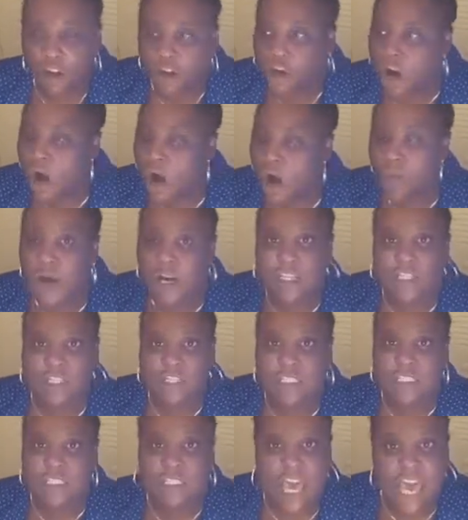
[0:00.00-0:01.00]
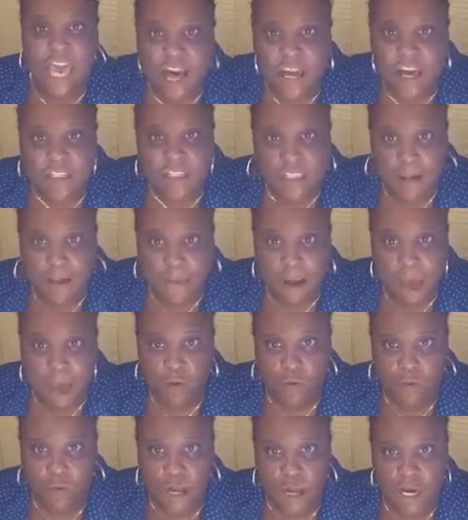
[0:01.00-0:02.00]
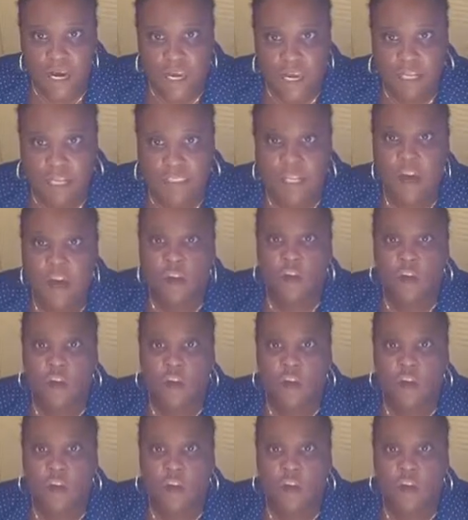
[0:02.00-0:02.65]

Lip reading: You don't want to just tell somebody what it is.